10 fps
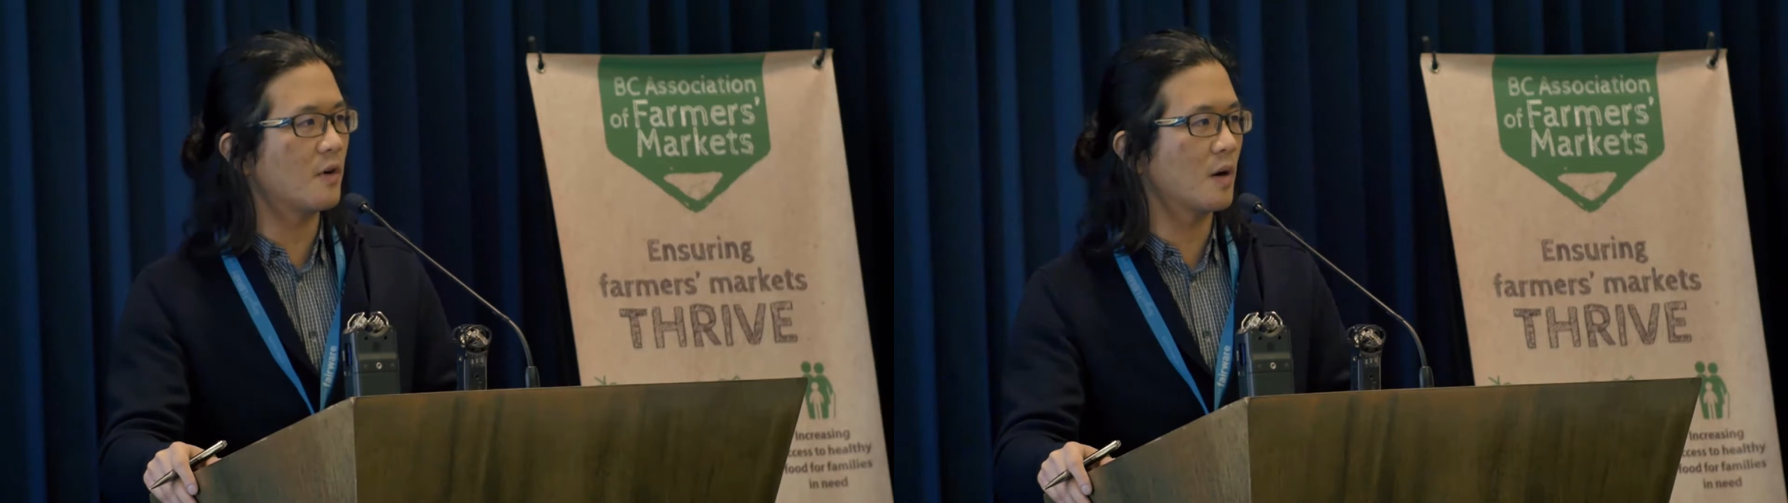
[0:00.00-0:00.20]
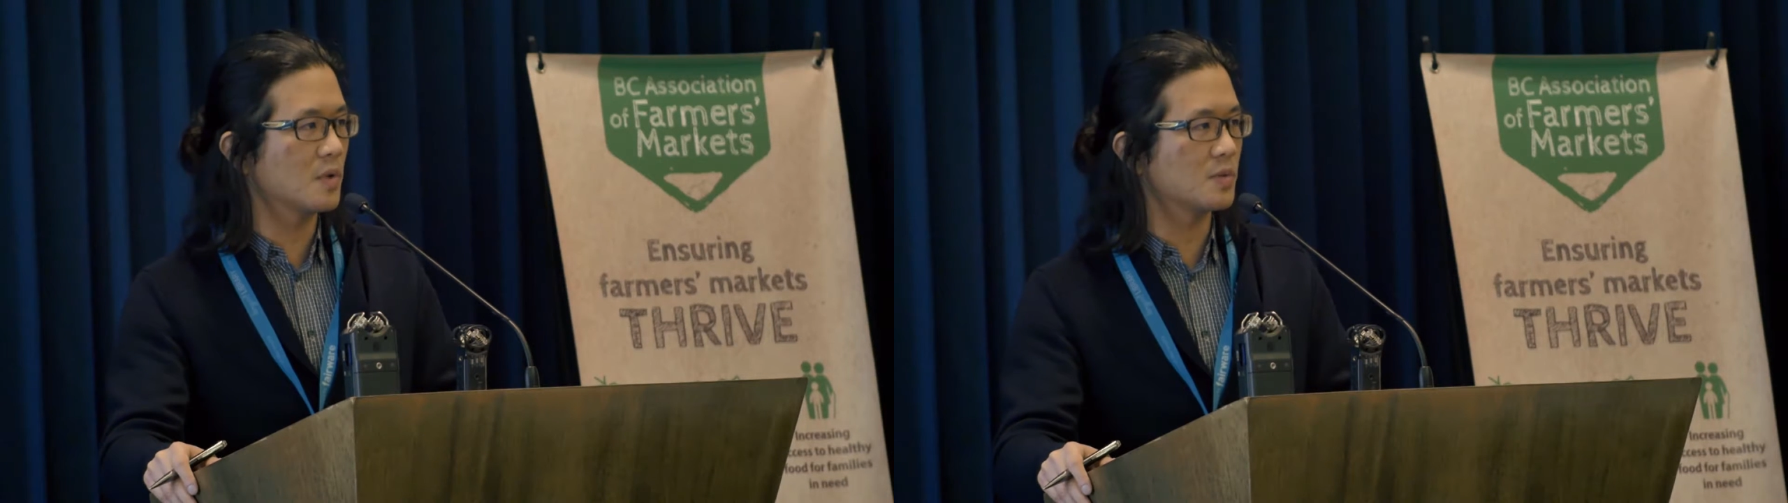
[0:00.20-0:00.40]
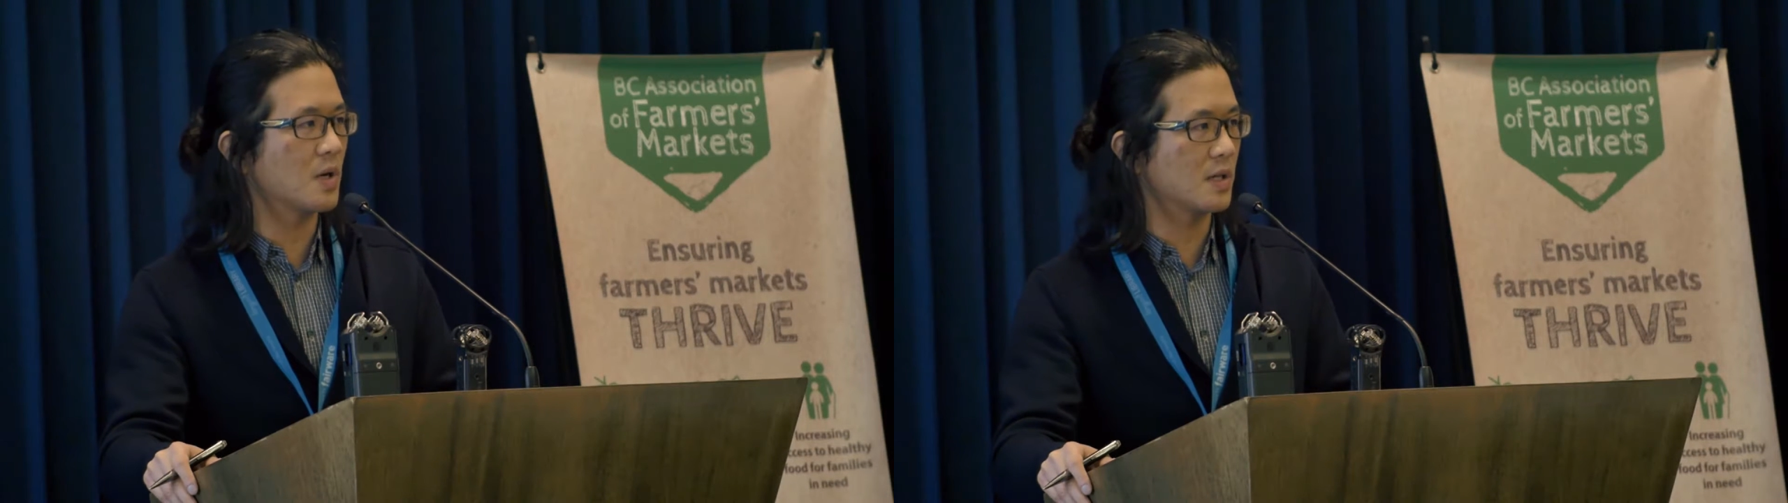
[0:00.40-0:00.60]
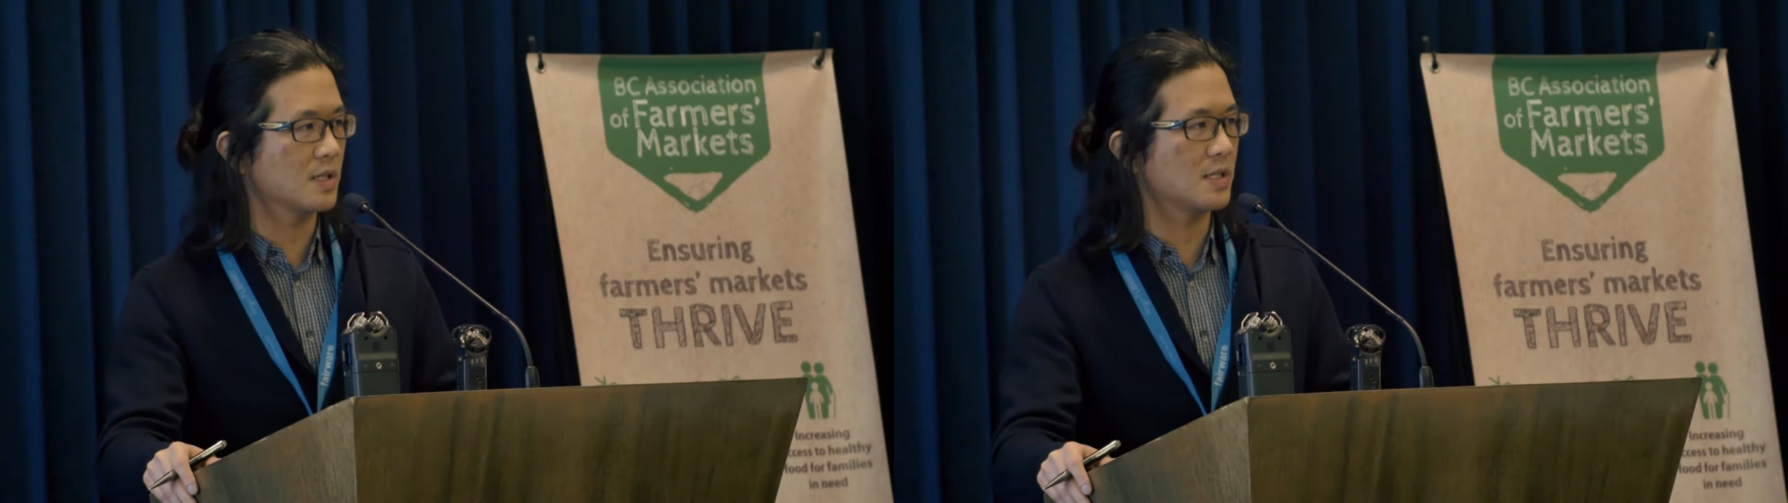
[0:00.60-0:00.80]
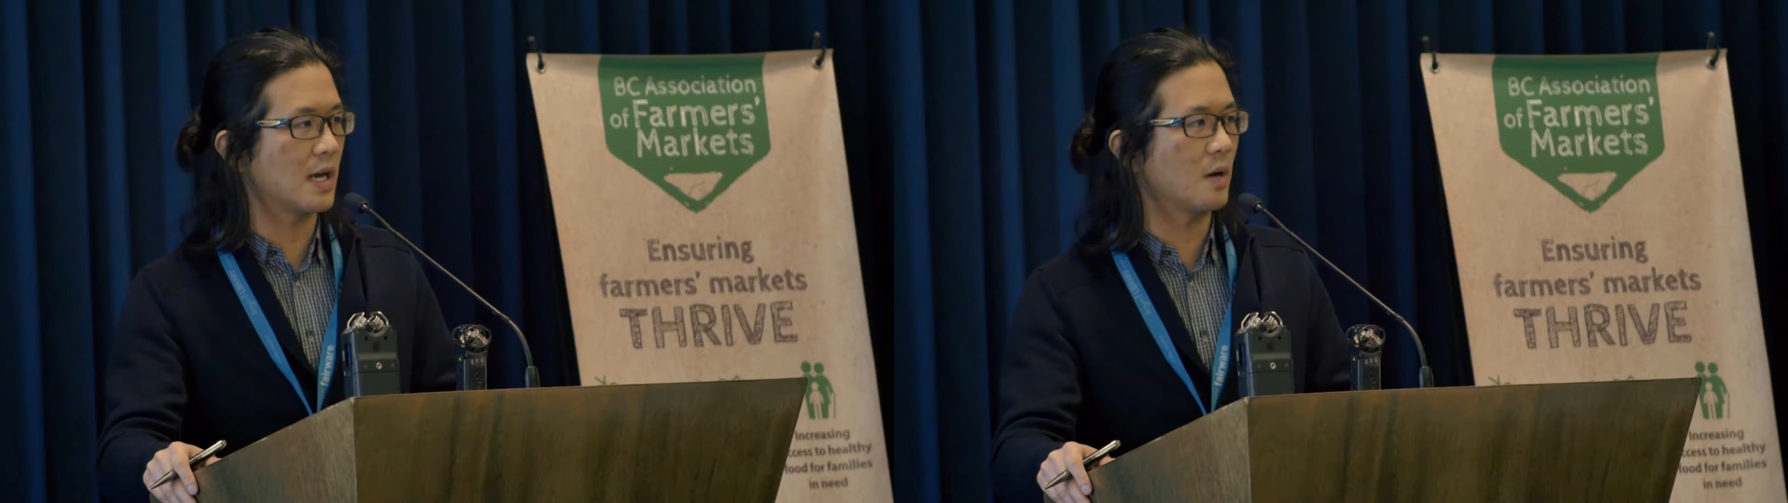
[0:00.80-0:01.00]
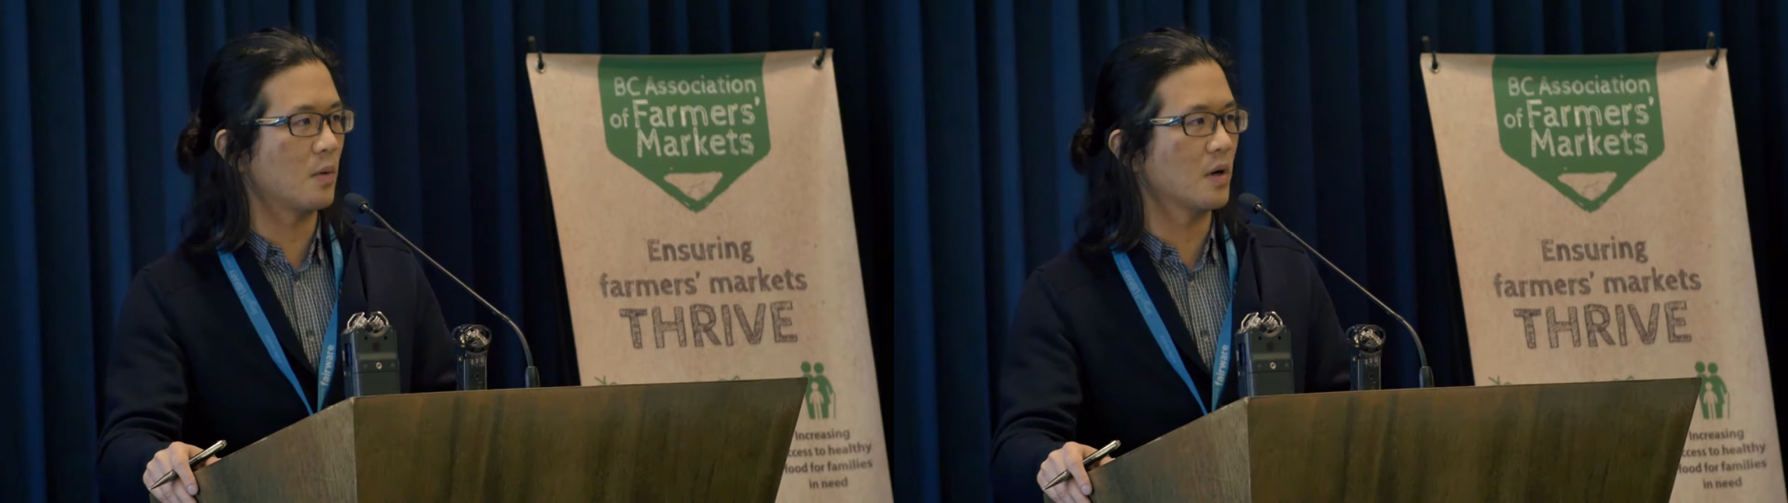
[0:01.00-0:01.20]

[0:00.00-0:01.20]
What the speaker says: farmers market style,